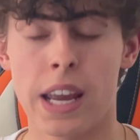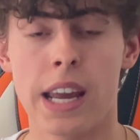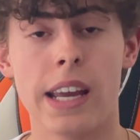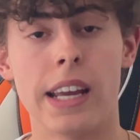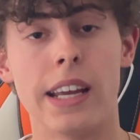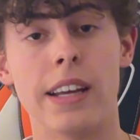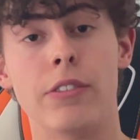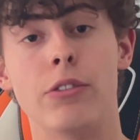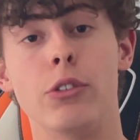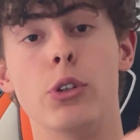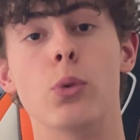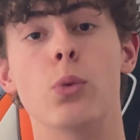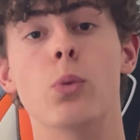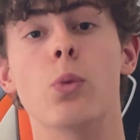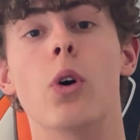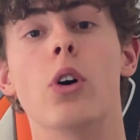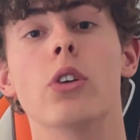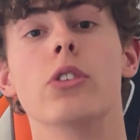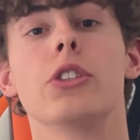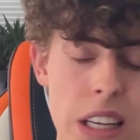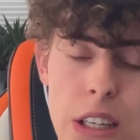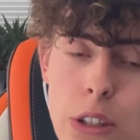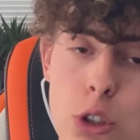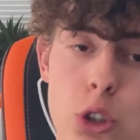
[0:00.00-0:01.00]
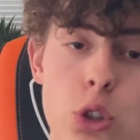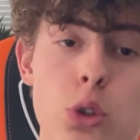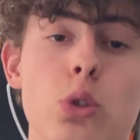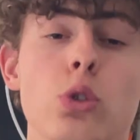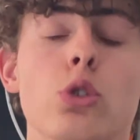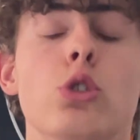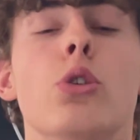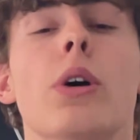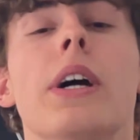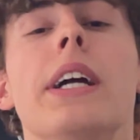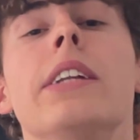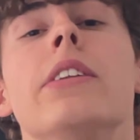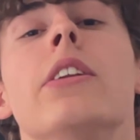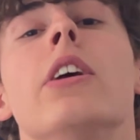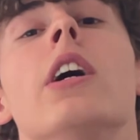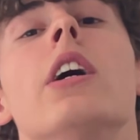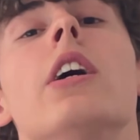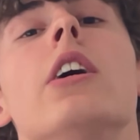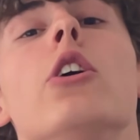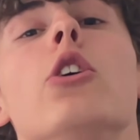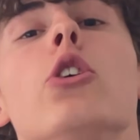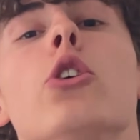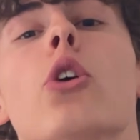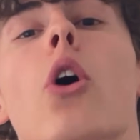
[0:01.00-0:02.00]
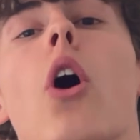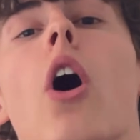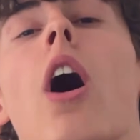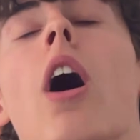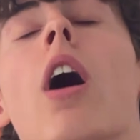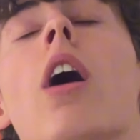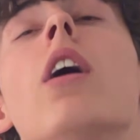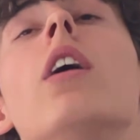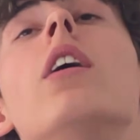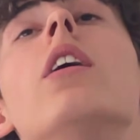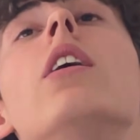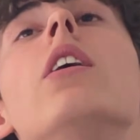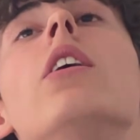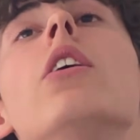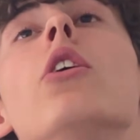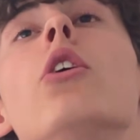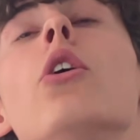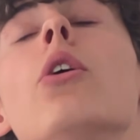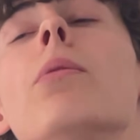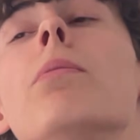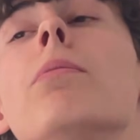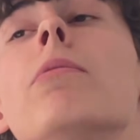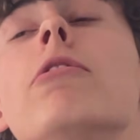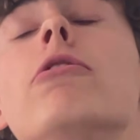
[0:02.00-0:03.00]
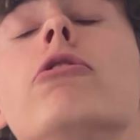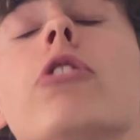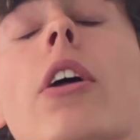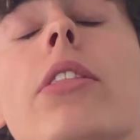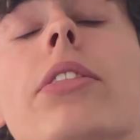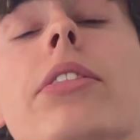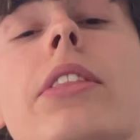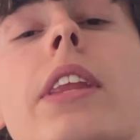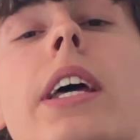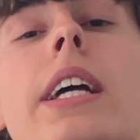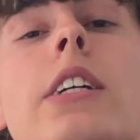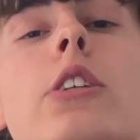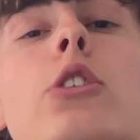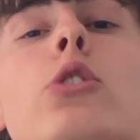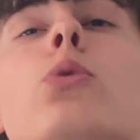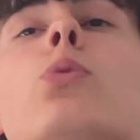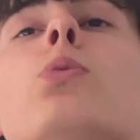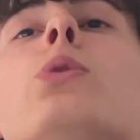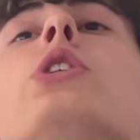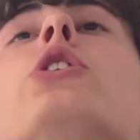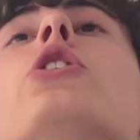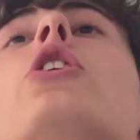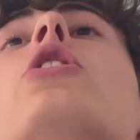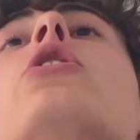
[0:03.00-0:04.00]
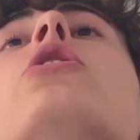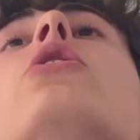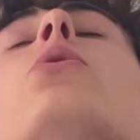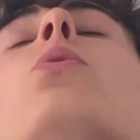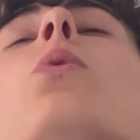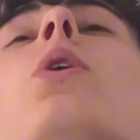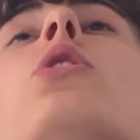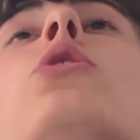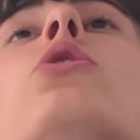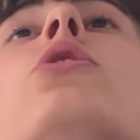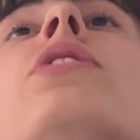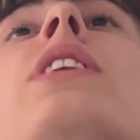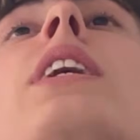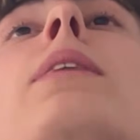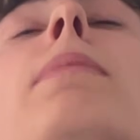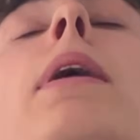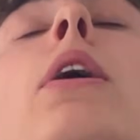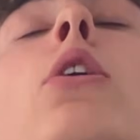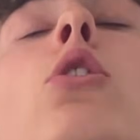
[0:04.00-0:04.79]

If you want to train your front neck, we just want to think about